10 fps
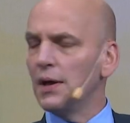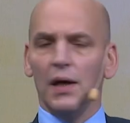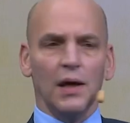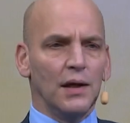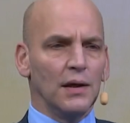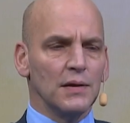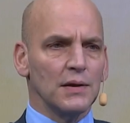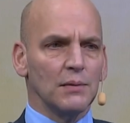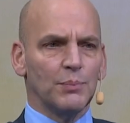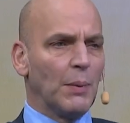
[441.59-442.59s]
And
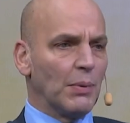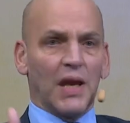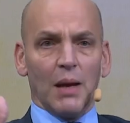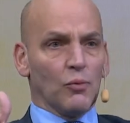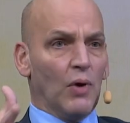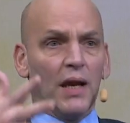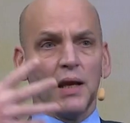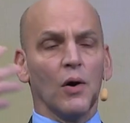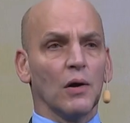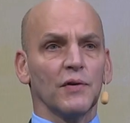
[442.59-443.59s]
people came running
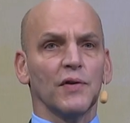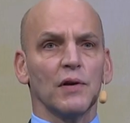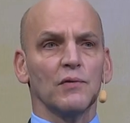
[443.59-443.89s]
all of a sudden